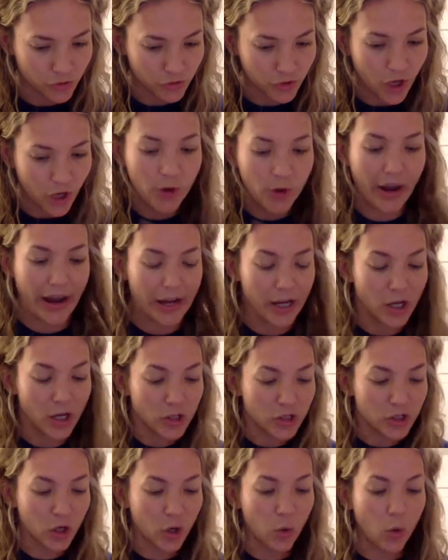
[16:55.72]
okay.
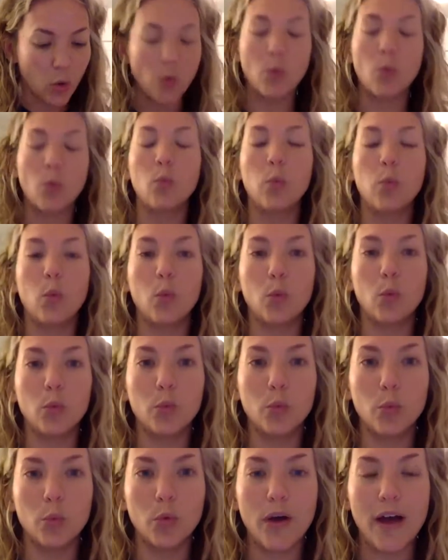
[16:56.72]
So
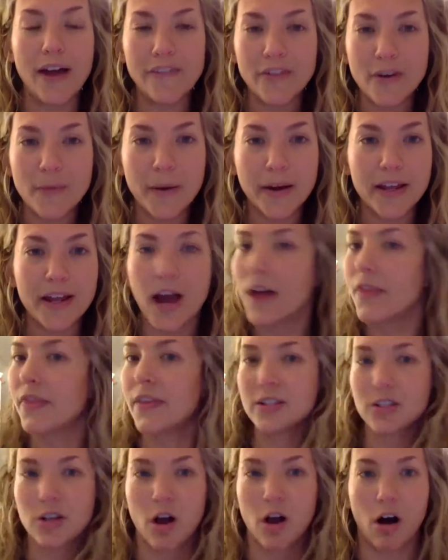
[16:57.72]
everybody on
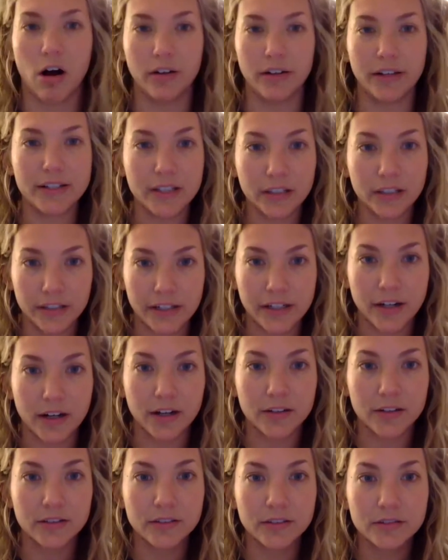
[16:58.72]
this call is a leader.
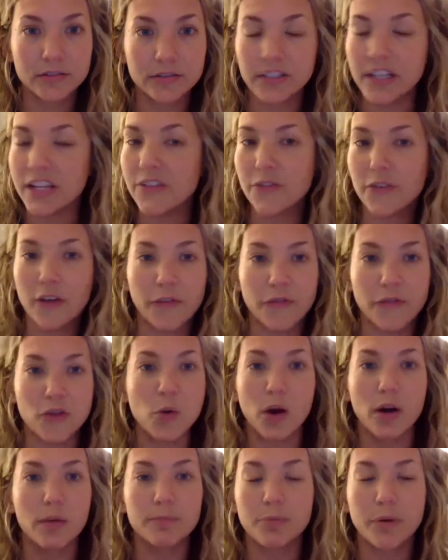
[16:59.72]
Even if you
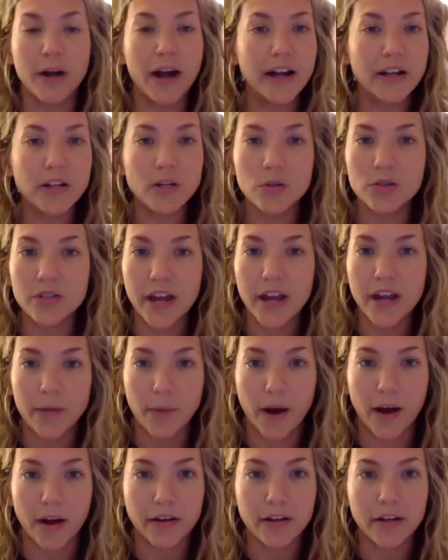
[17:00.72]
are brand new day
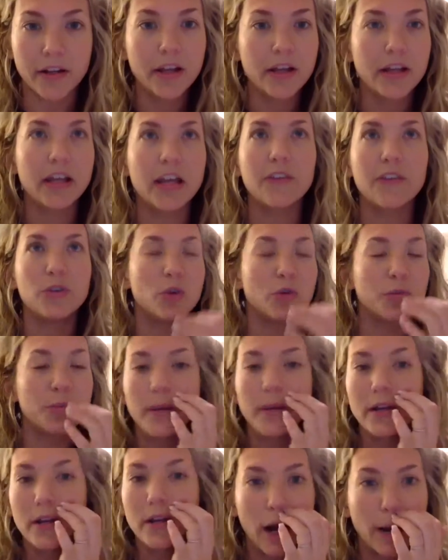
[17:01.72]
one, if you've
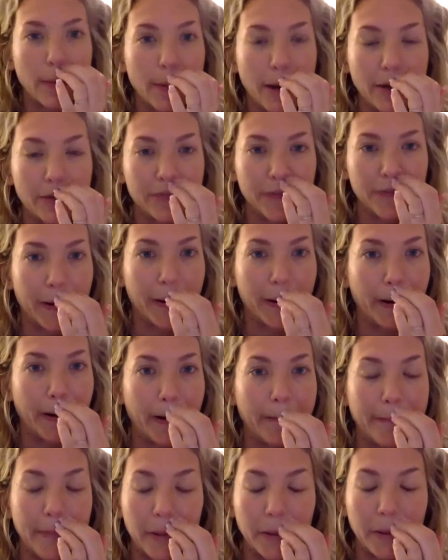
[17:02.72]
been in Arbonne for a
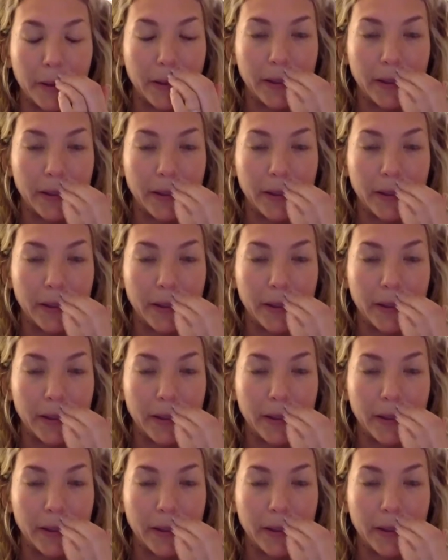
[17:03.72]
million